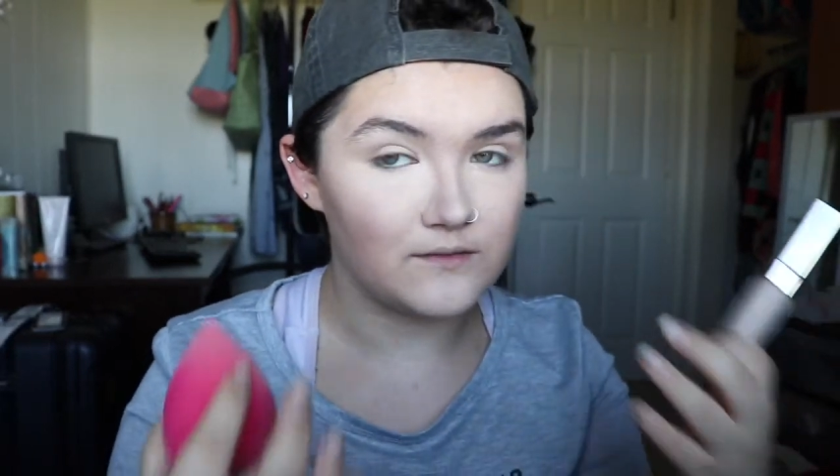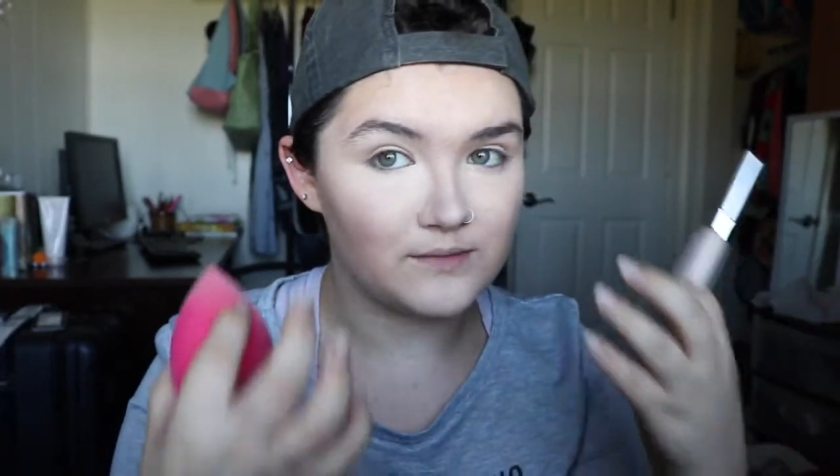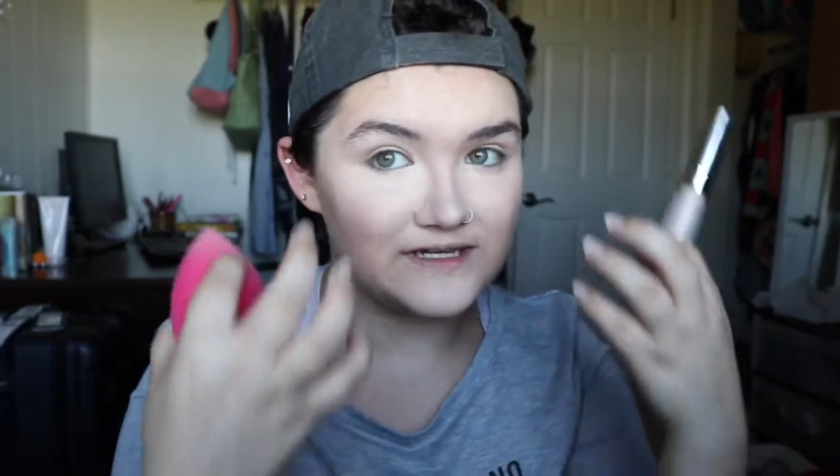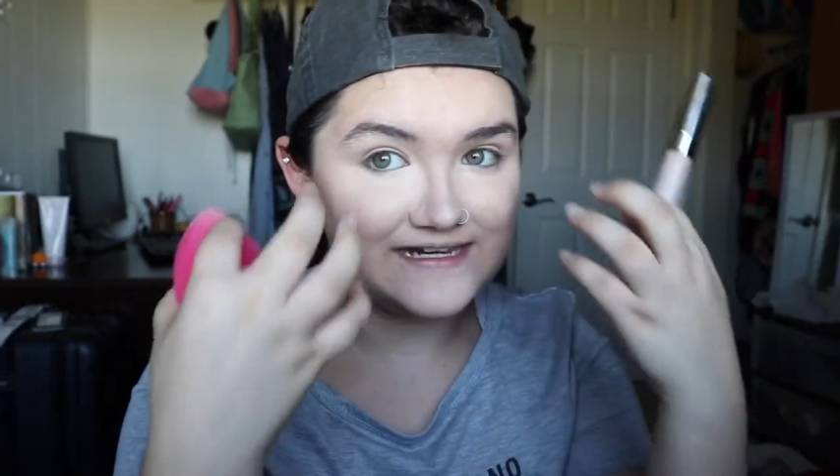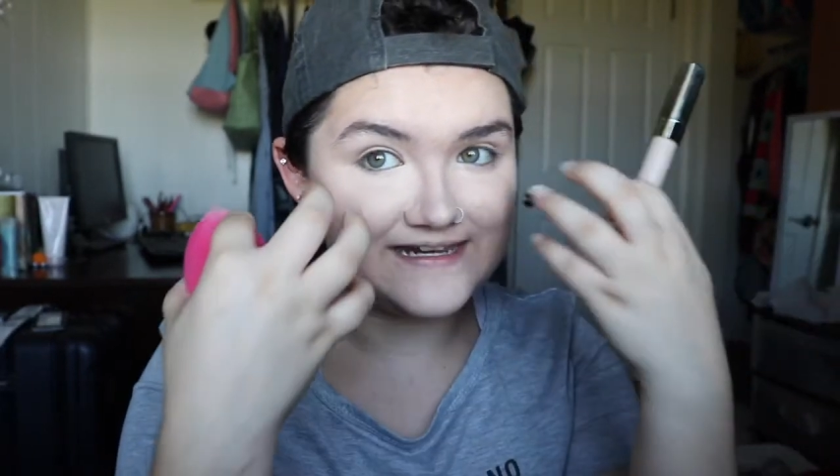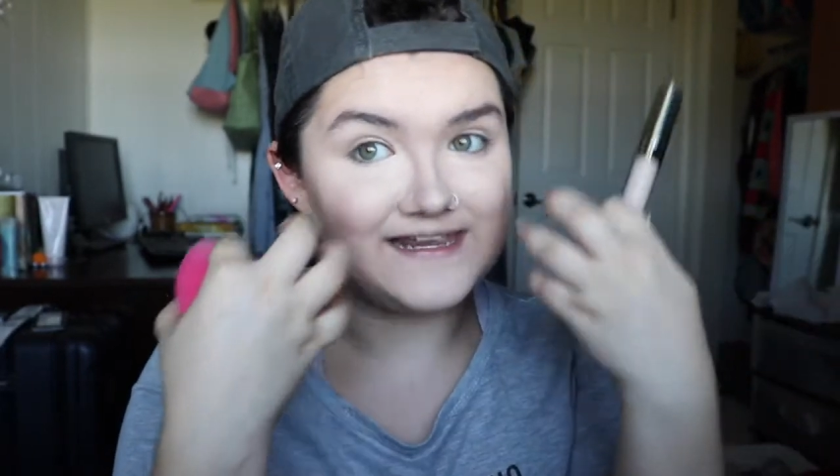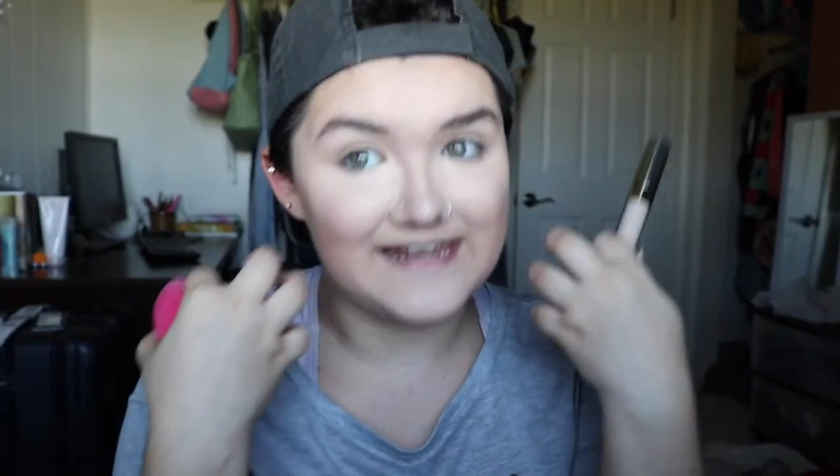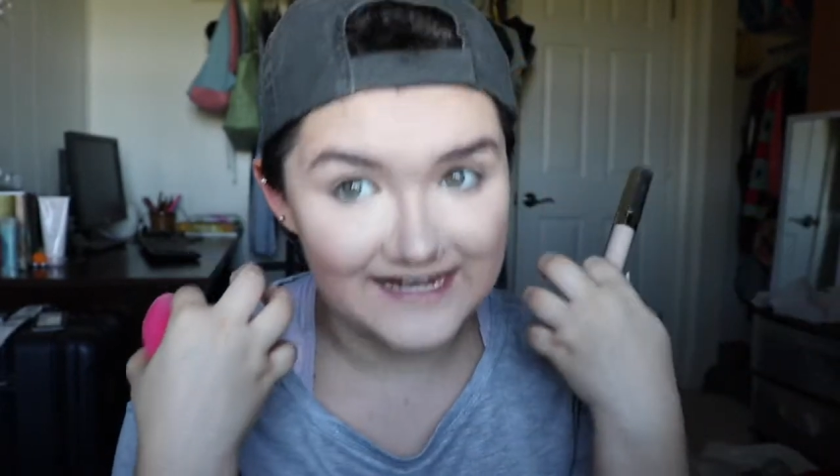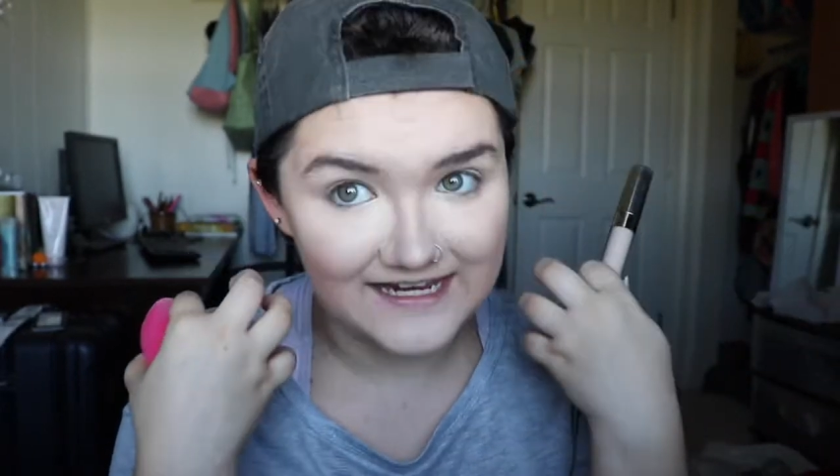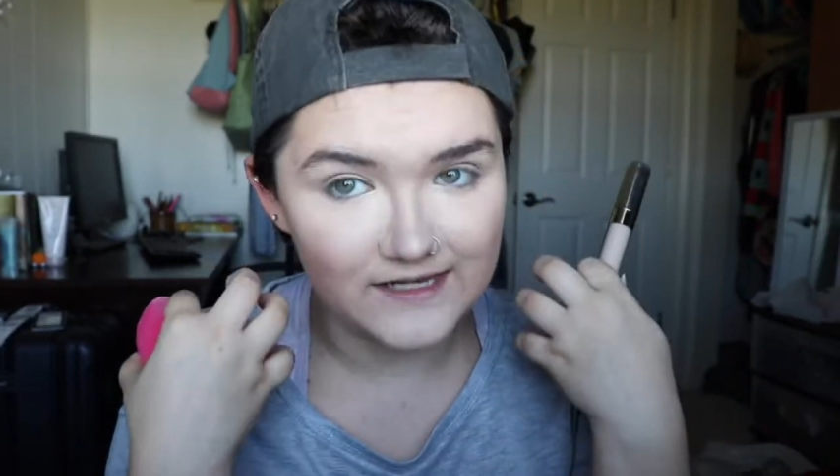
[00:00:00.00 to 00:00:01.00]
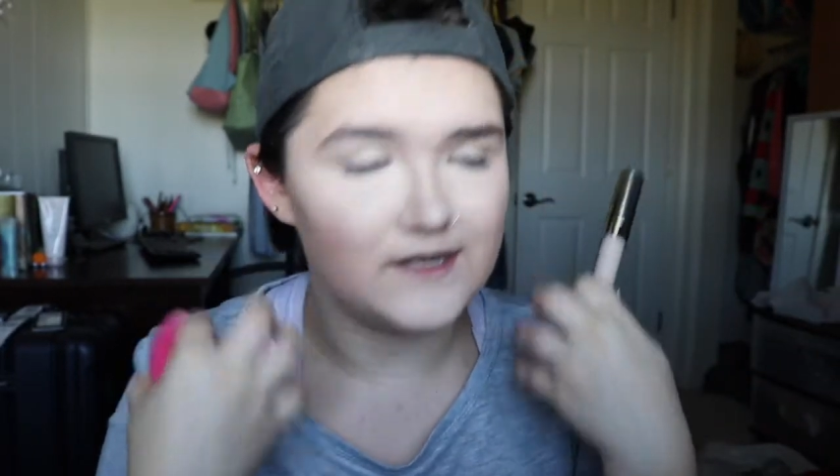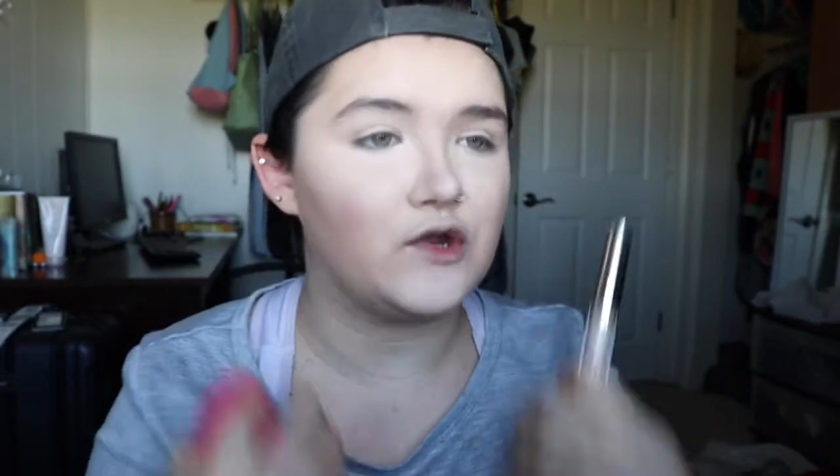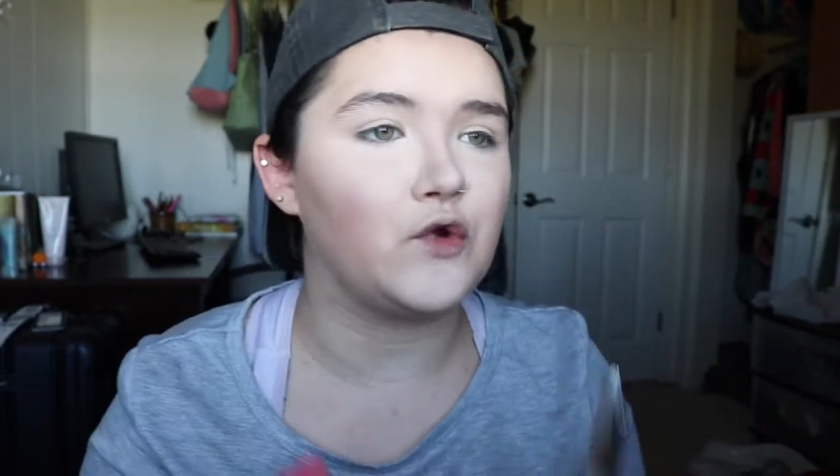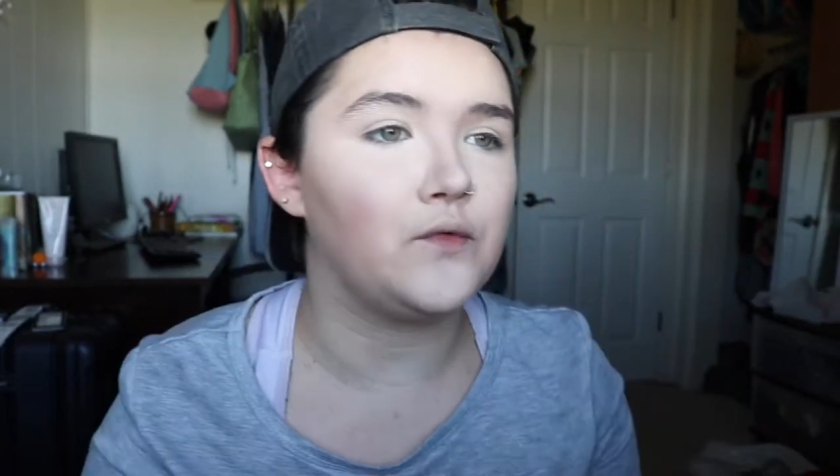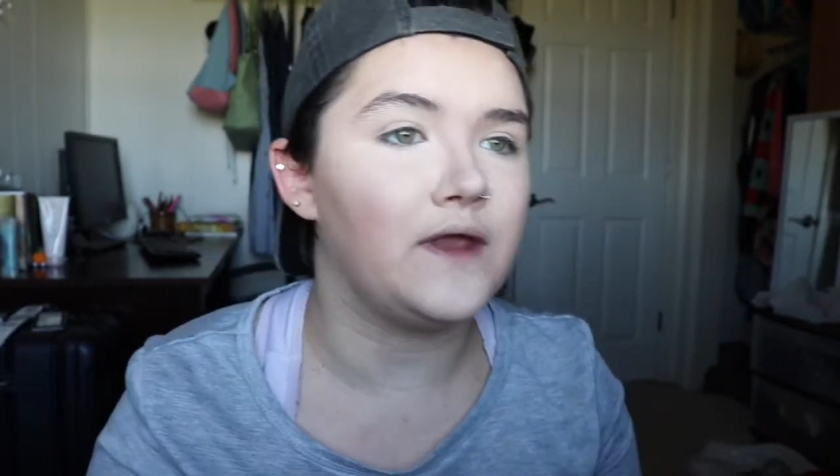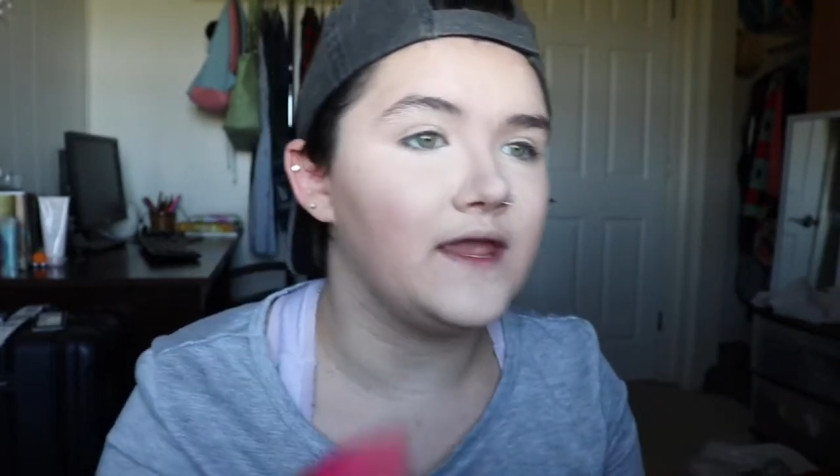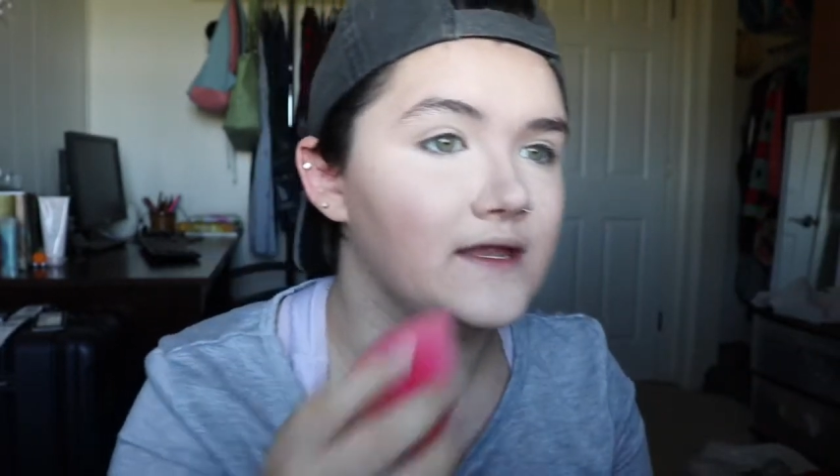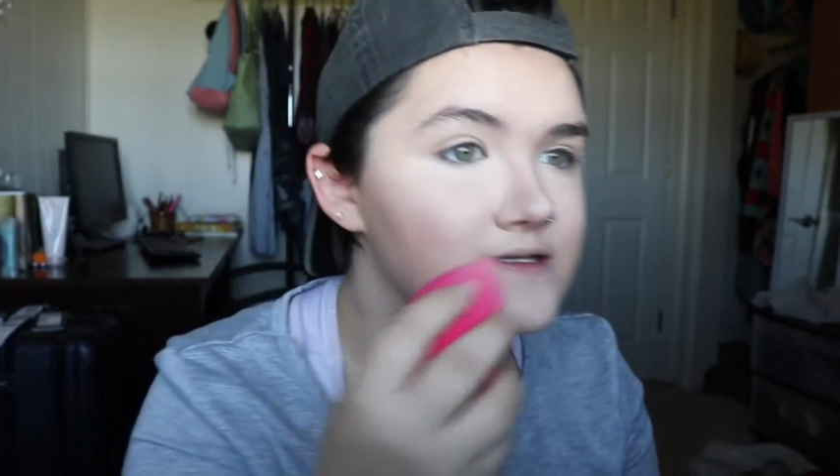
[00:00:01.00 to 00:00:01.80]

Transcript: blended in great.